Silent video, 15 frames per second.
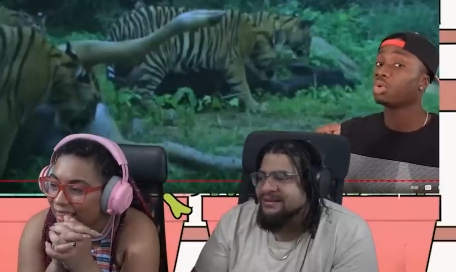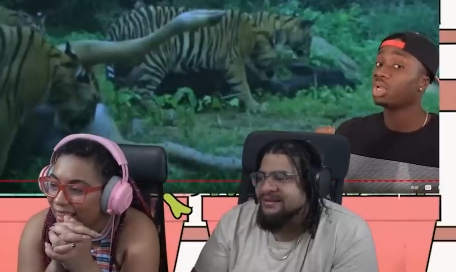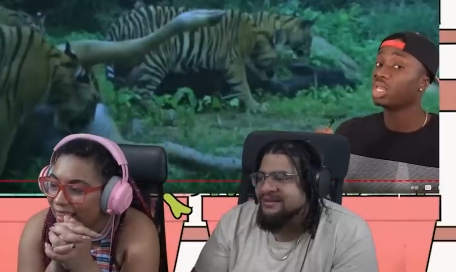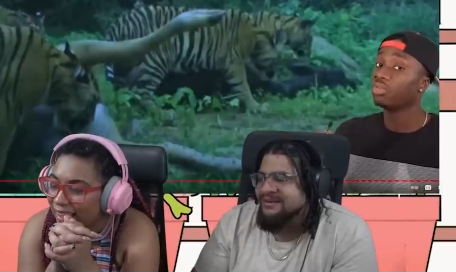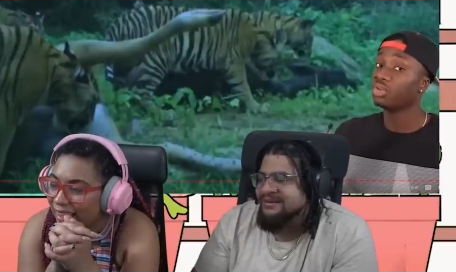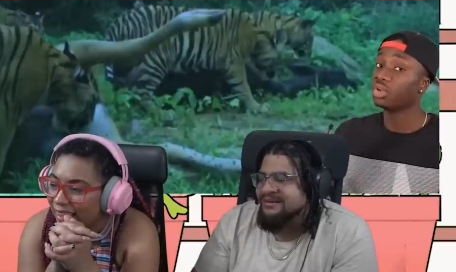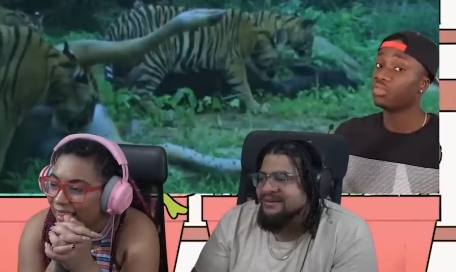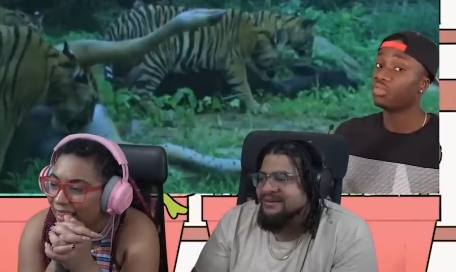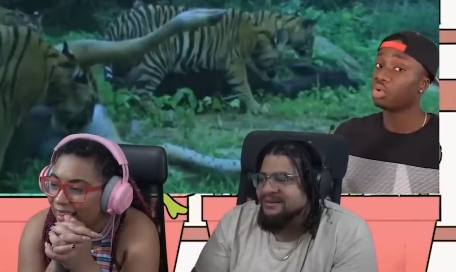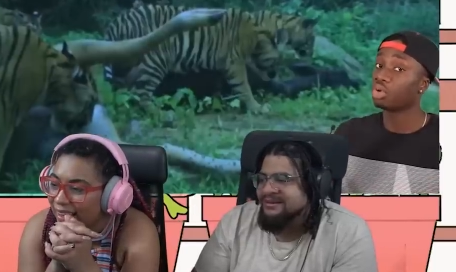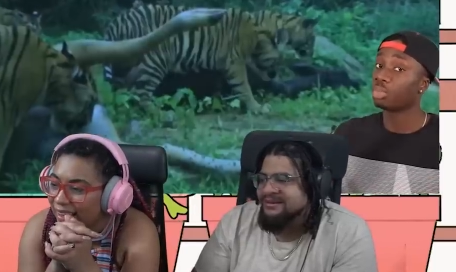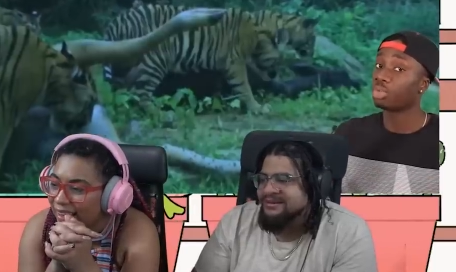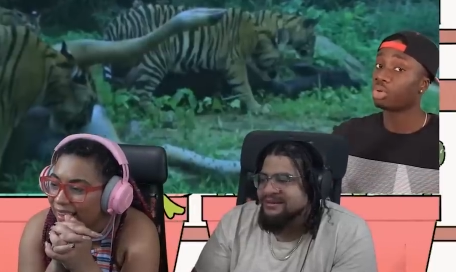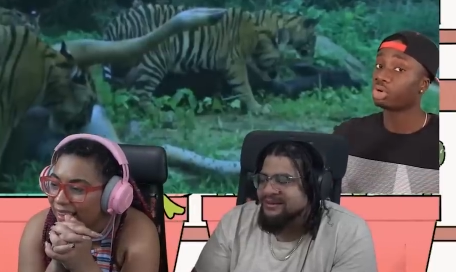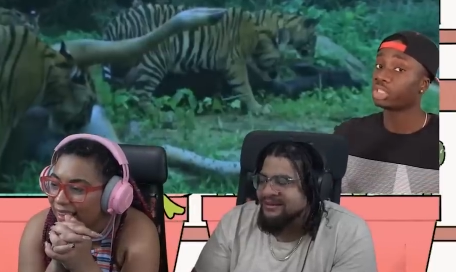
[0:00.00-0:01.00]
Speaker 1: were even a few
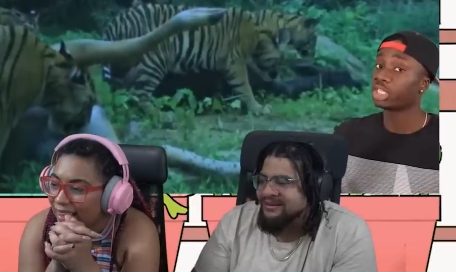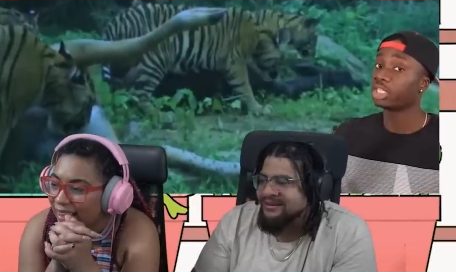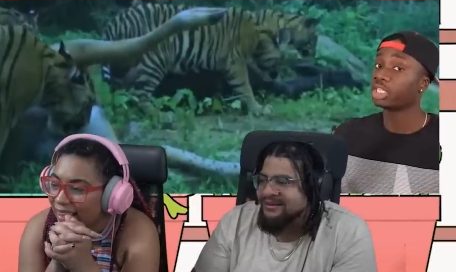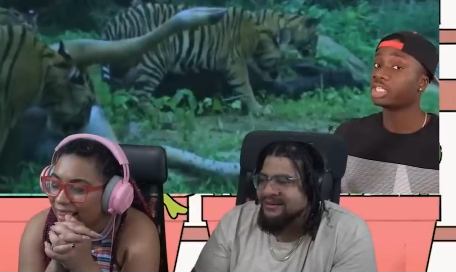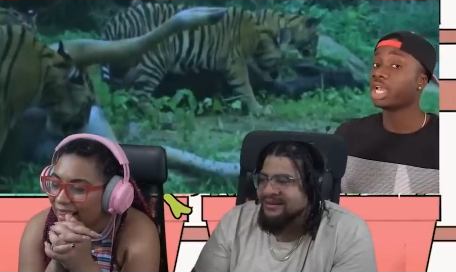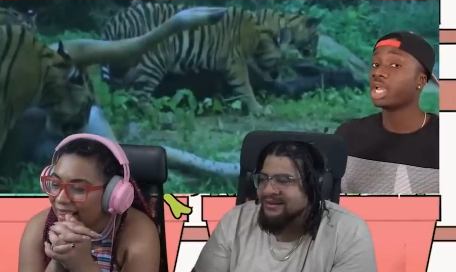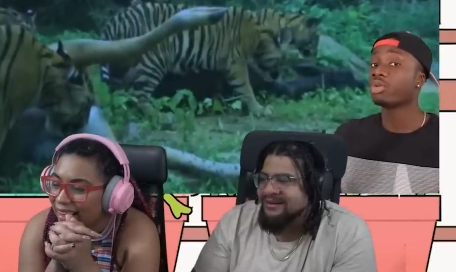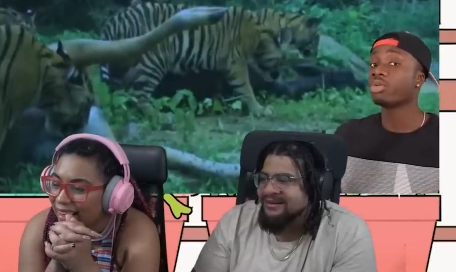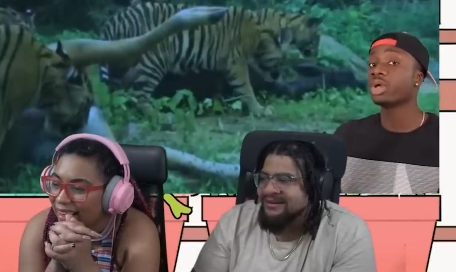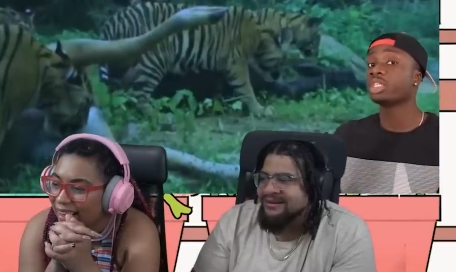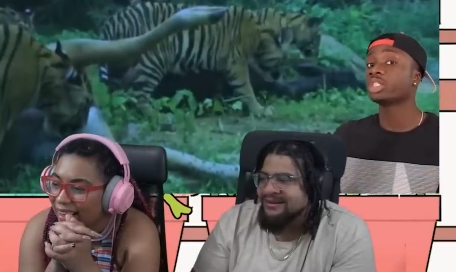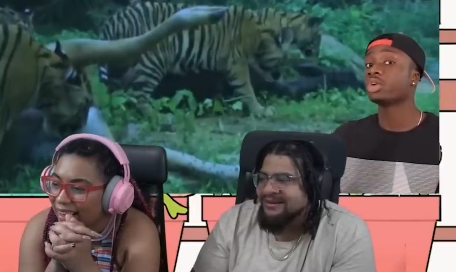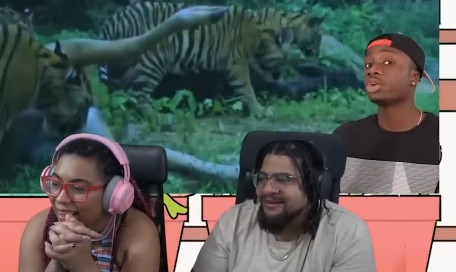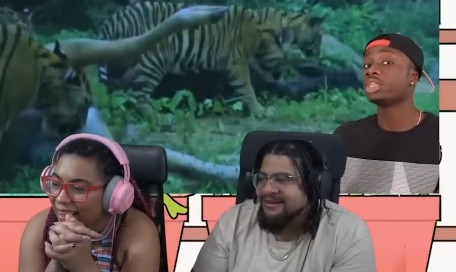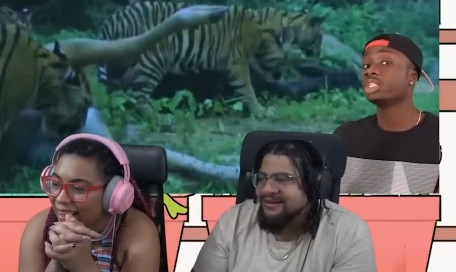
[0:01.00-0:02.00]
reports that the tiger
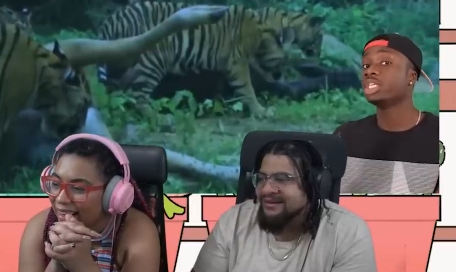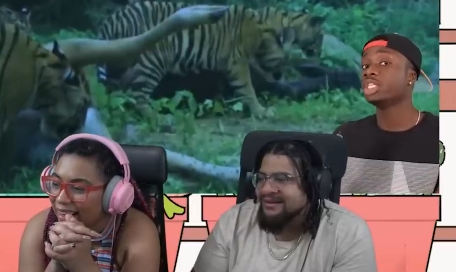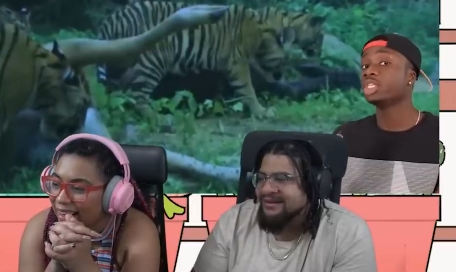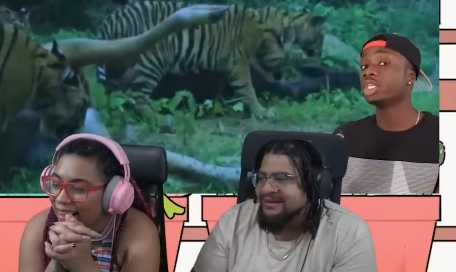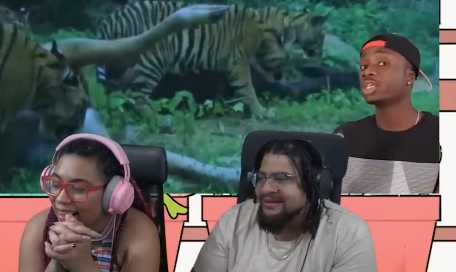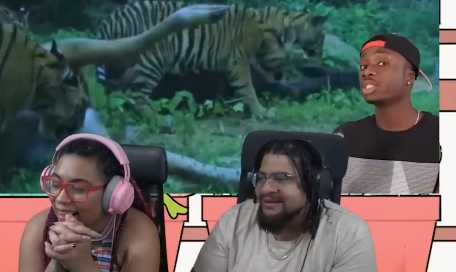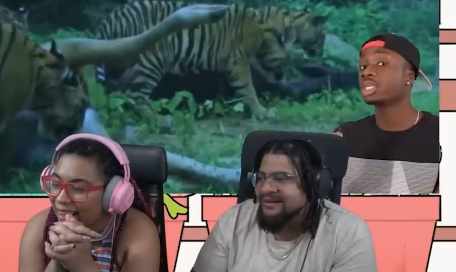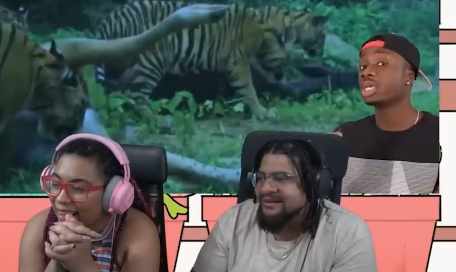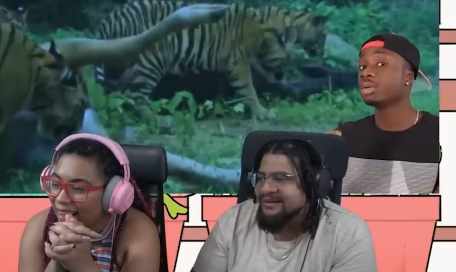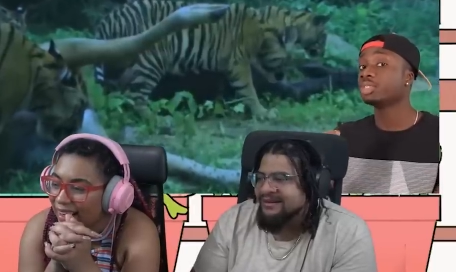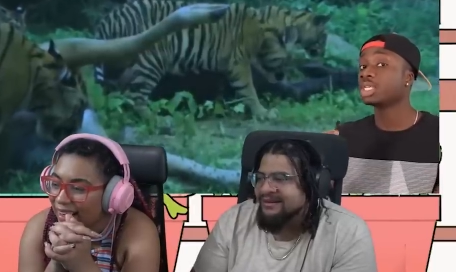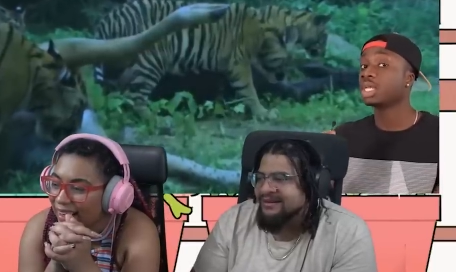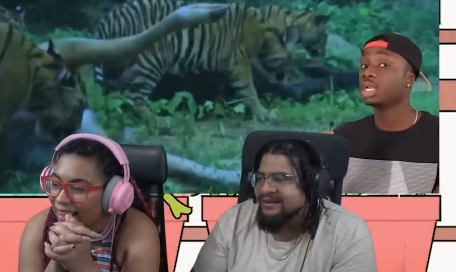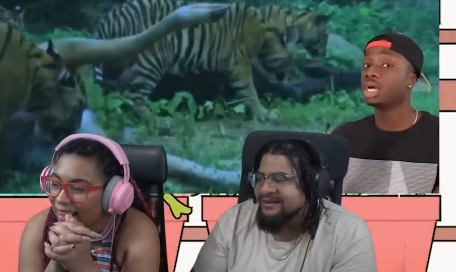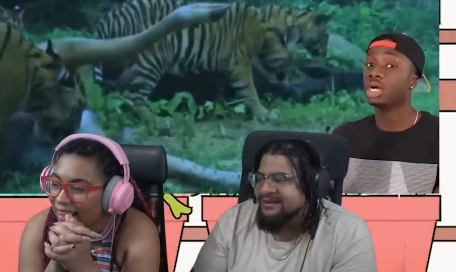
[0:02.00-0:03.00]
had started teaching his
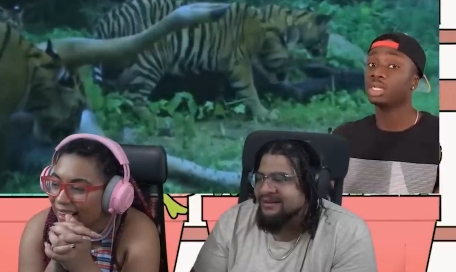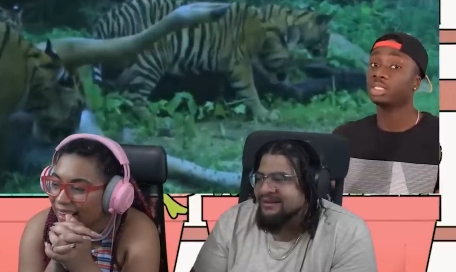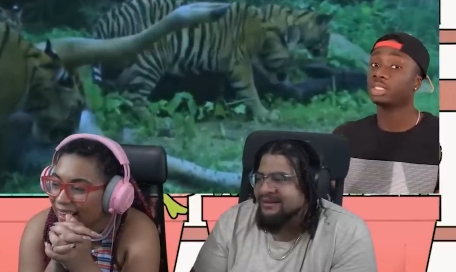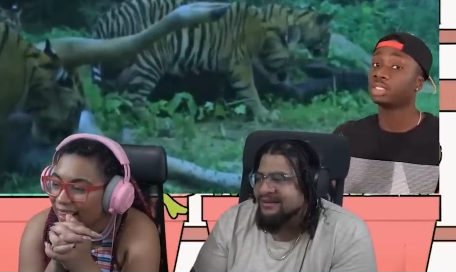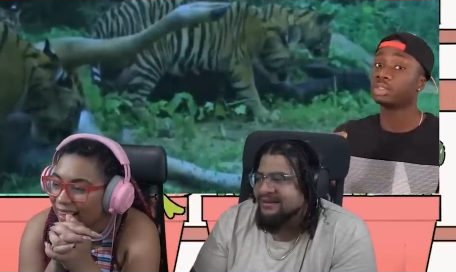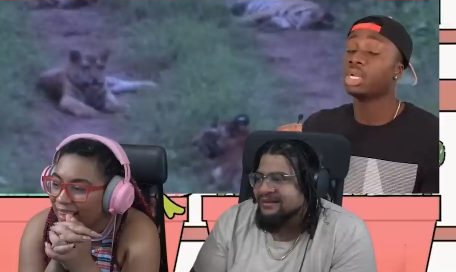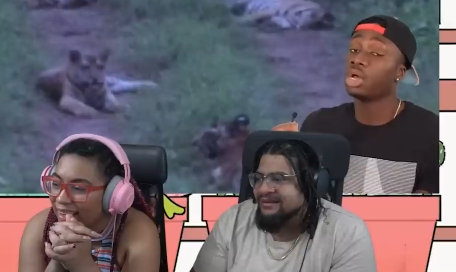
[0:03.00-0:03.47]
cubs how to hunt.